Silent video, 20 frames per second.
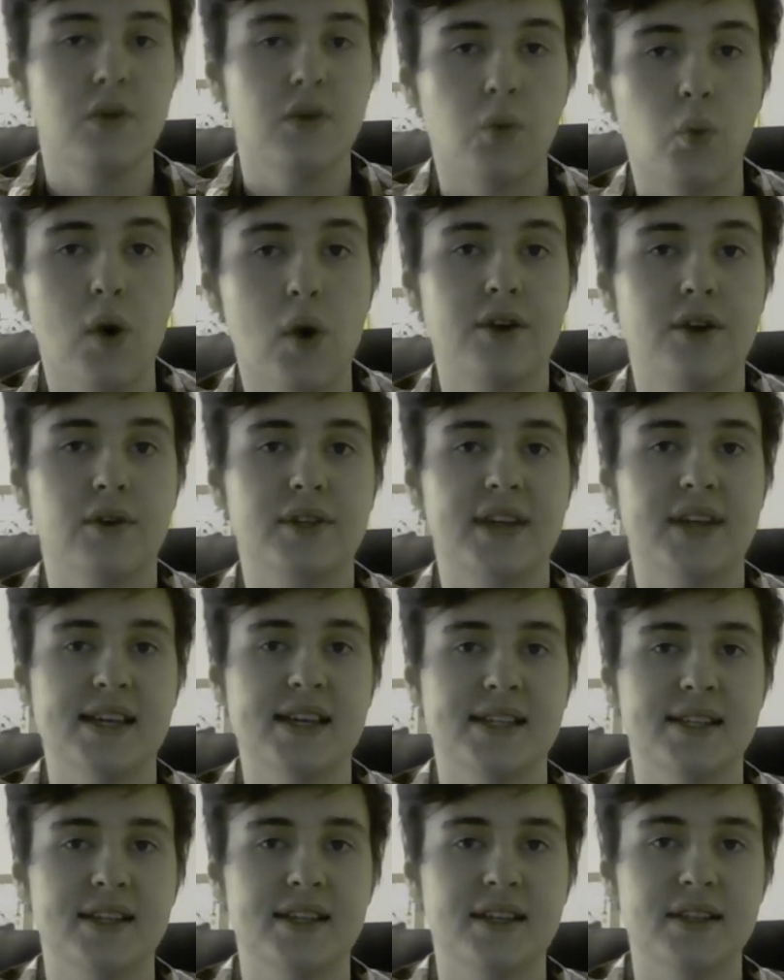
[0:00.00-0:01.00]
when your
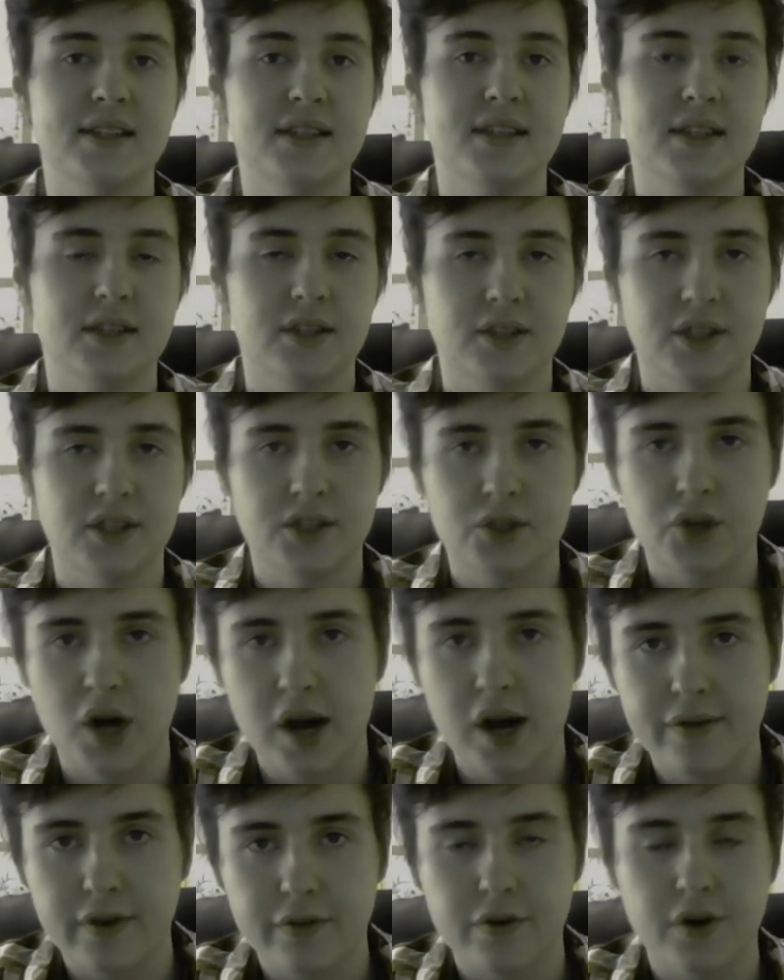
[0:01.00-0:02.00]
test is. So just driving